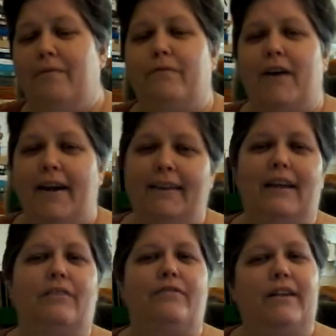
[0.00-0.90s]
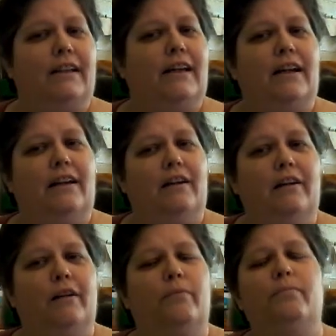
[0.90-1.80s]
am finally feeling
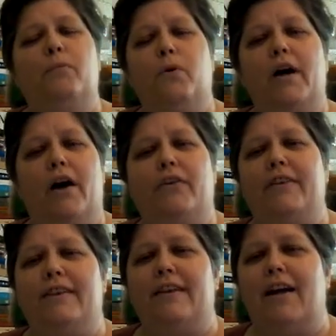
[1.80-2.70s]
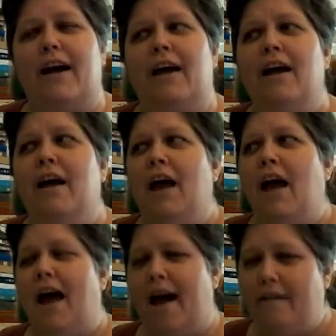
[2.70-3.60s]
more healthy than I
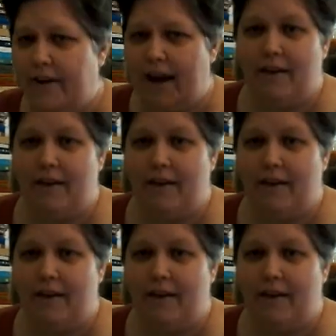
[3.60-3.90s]
have